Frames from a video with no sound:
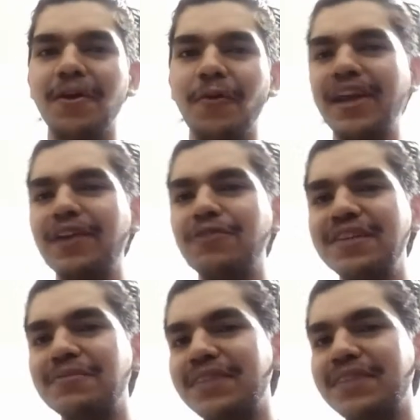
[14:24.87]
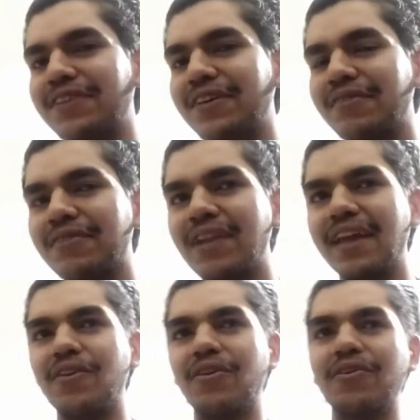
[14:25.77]
we can do something like
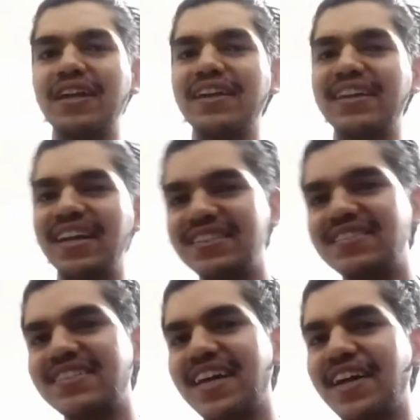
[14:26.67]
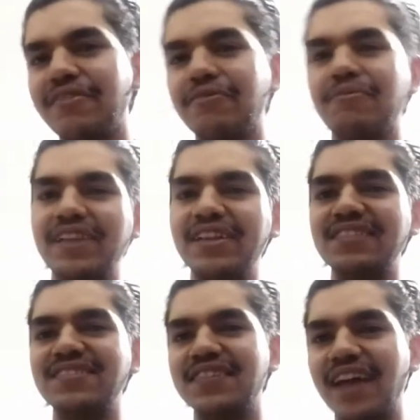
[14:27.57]
on over the intelligence side with this
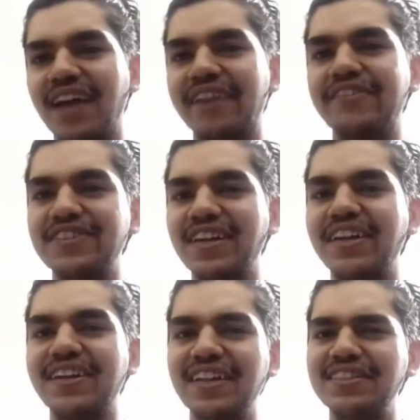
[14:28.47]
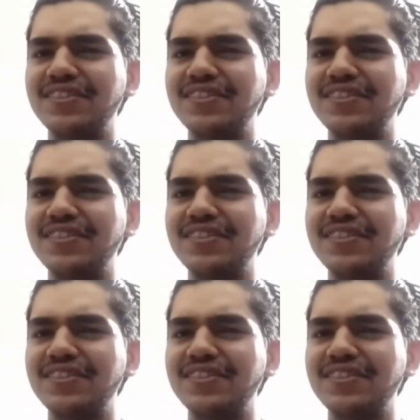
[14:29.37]
artificial intelligence,